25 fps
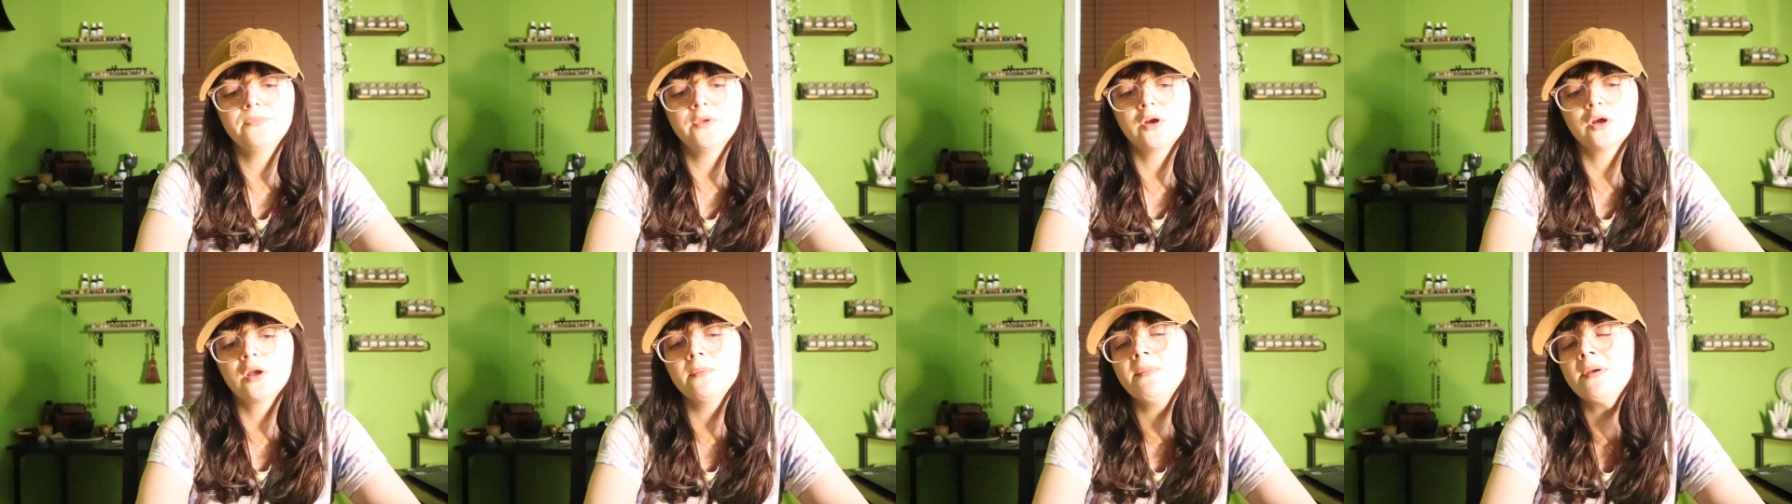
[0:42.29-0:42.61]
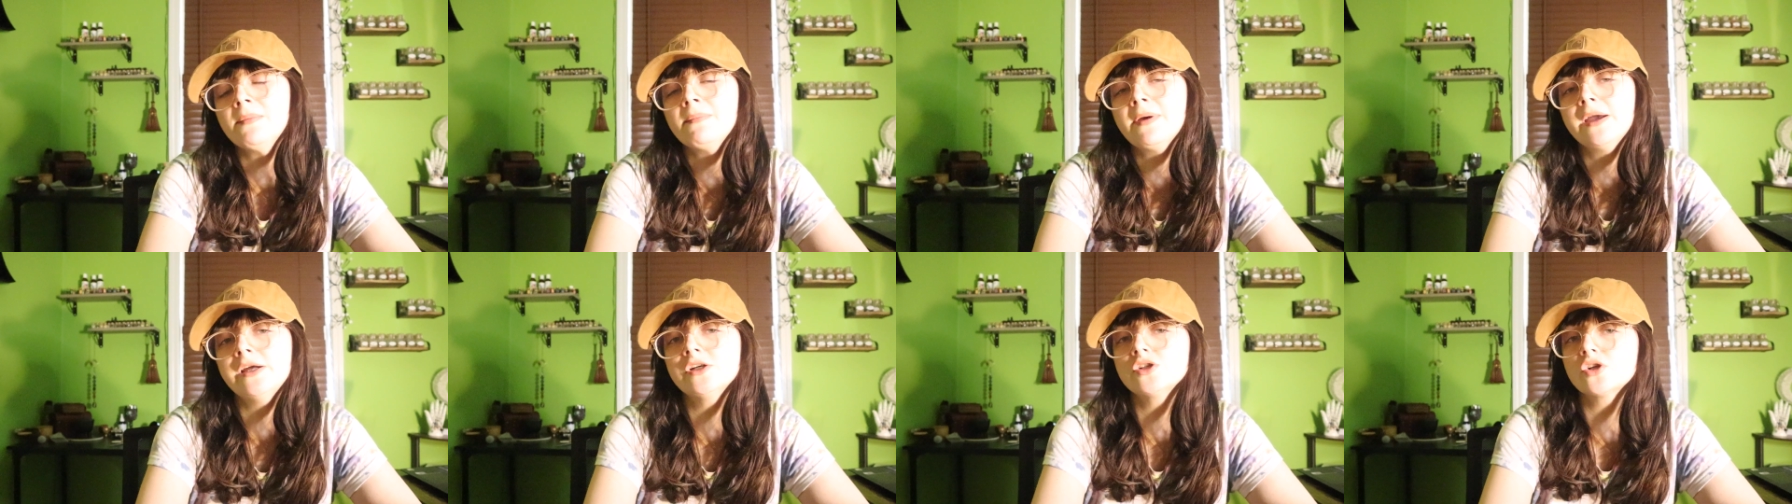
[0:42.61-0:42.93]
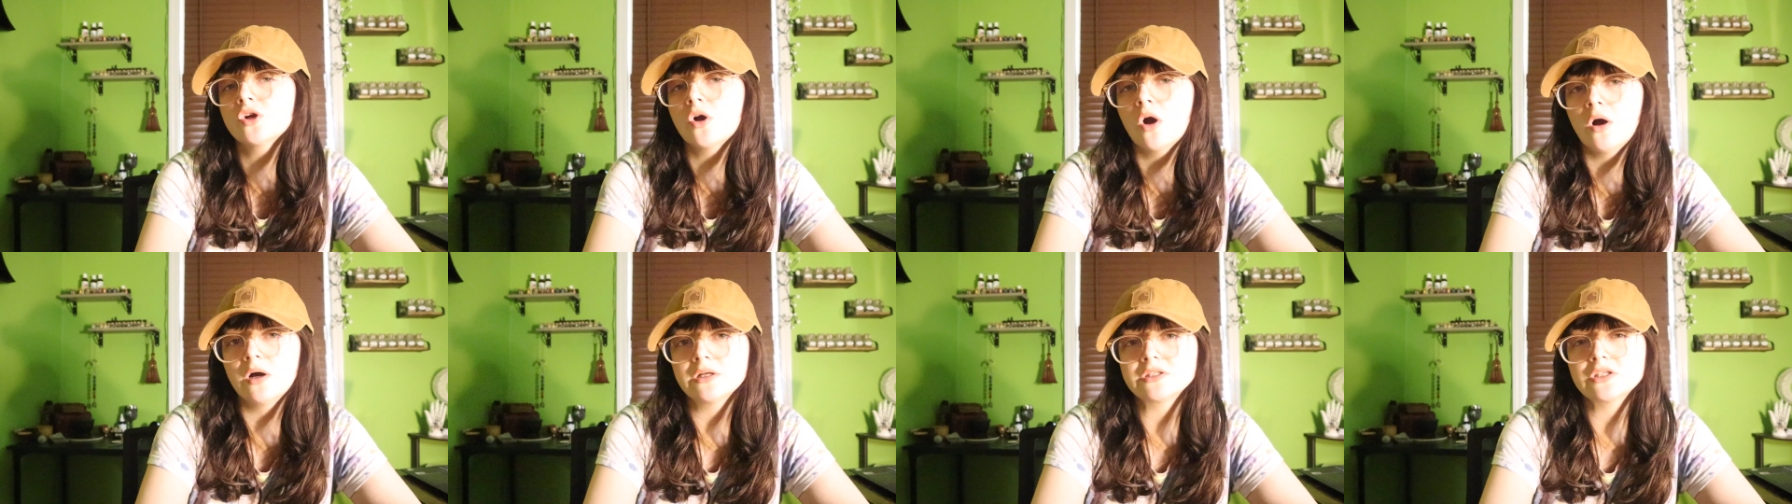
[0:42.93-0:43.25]
there could be
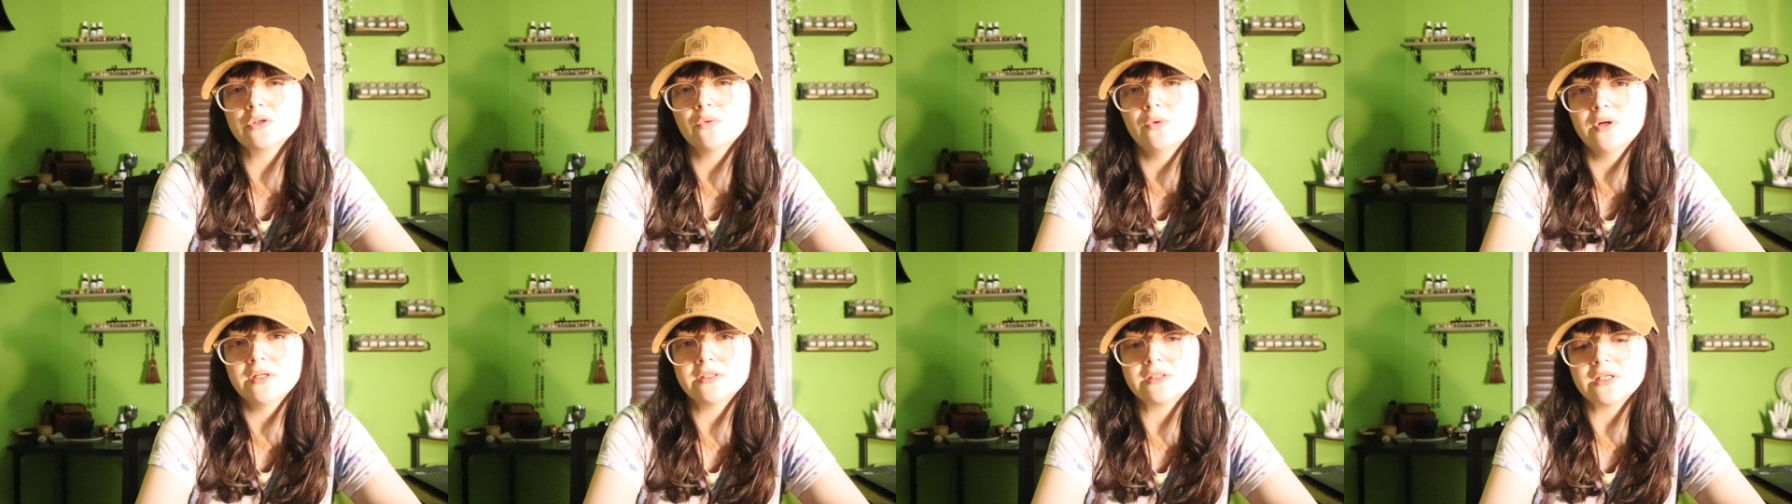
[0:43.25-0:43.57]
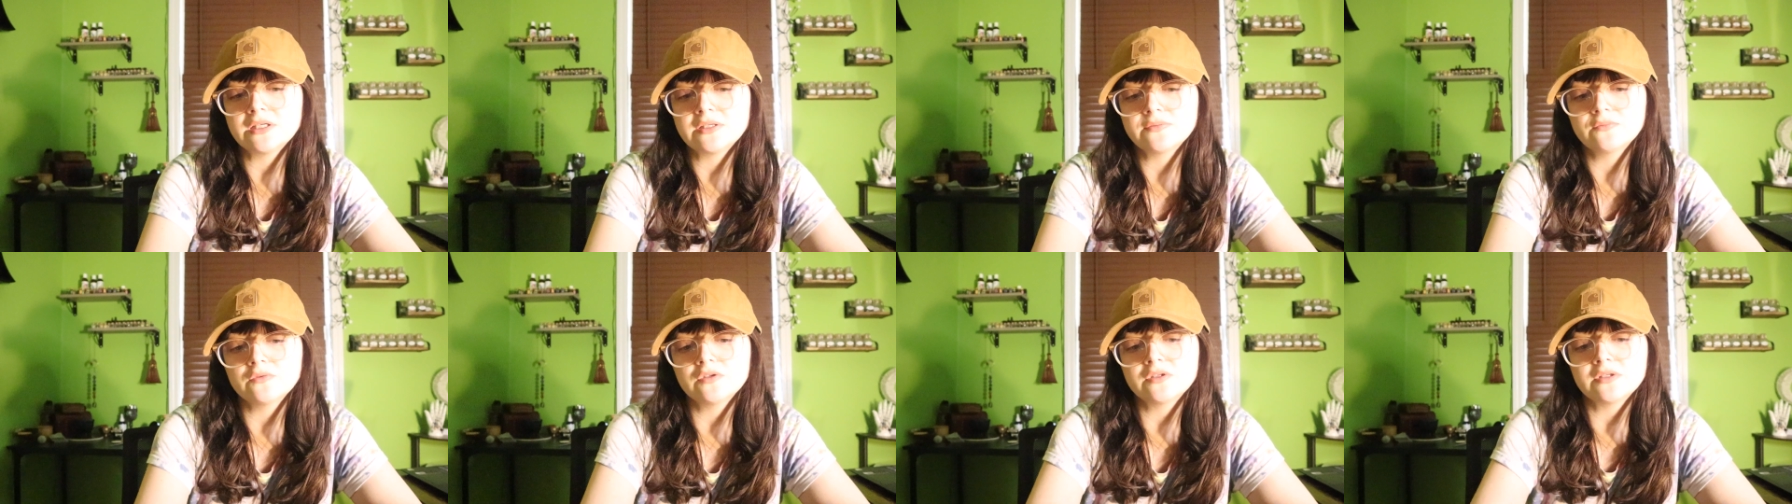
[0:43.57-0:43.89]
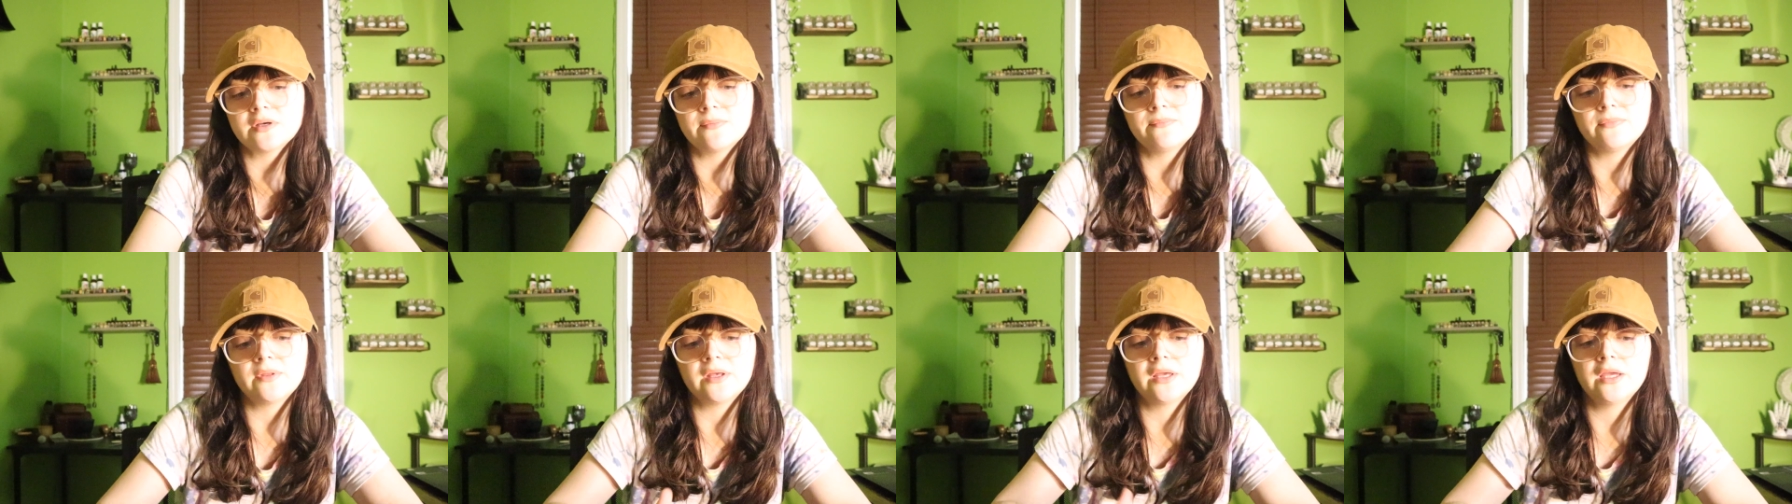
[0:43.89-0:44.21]
major consequences for
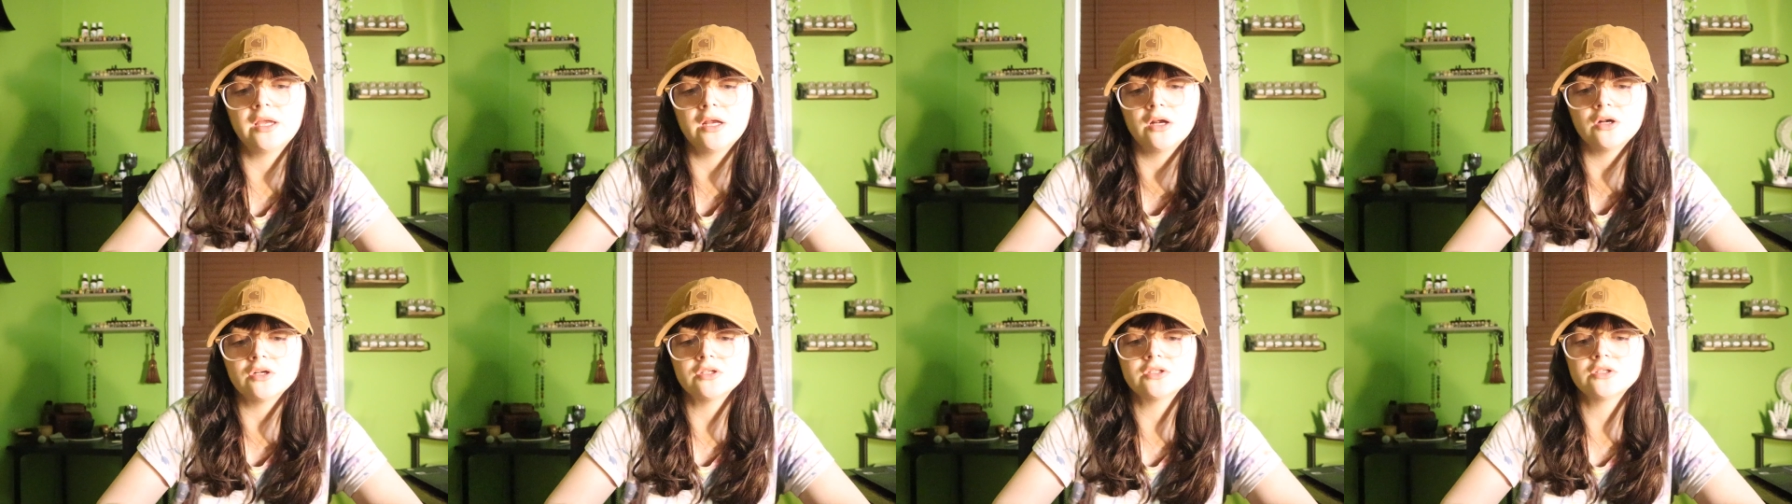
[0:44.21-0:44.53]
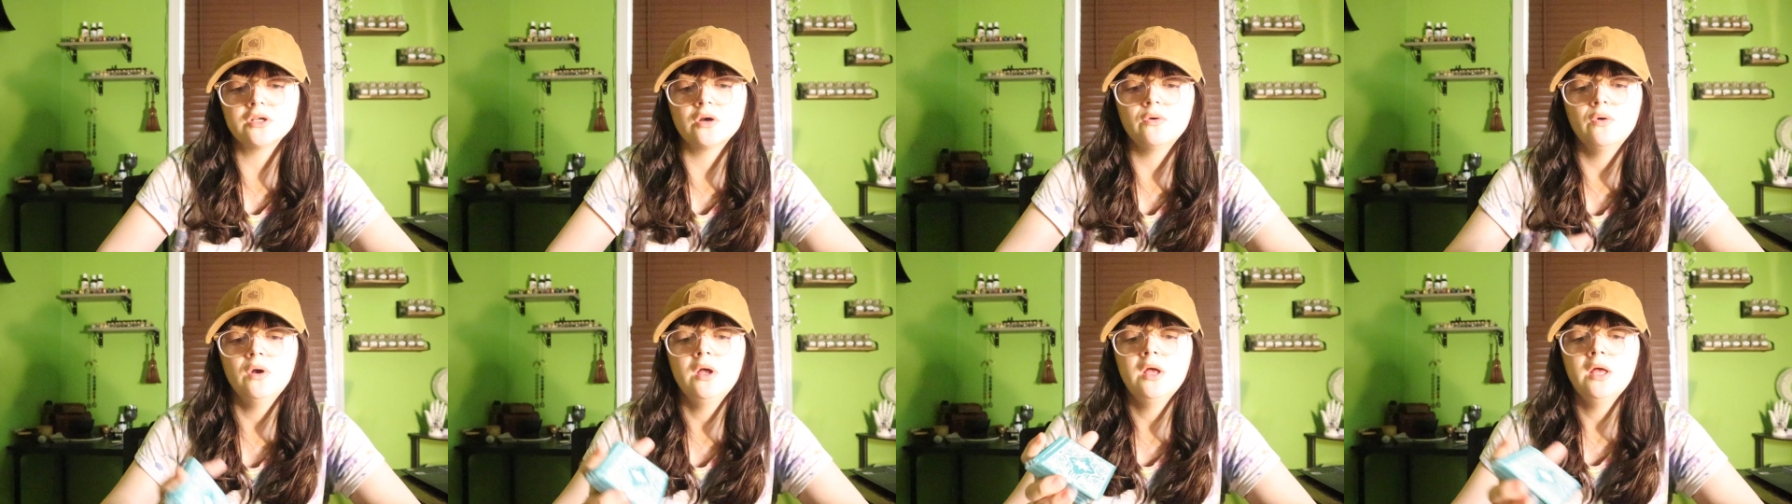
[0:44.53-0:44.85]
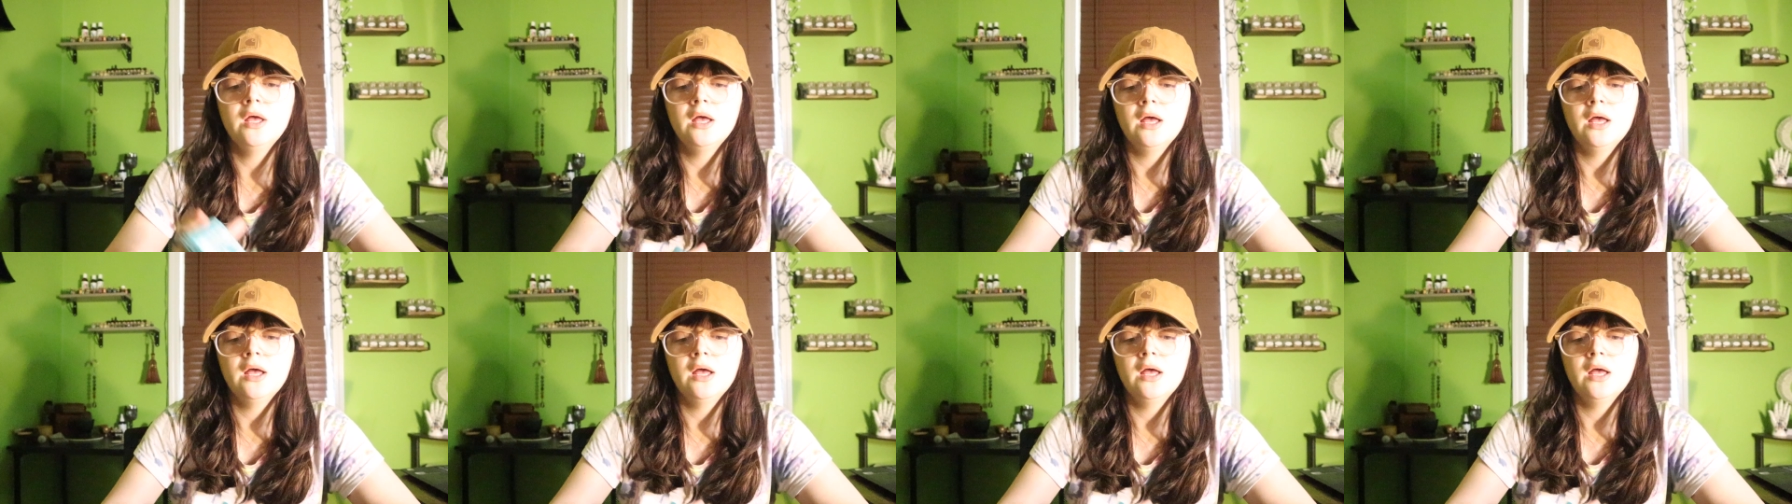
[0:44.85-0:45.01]
something here. So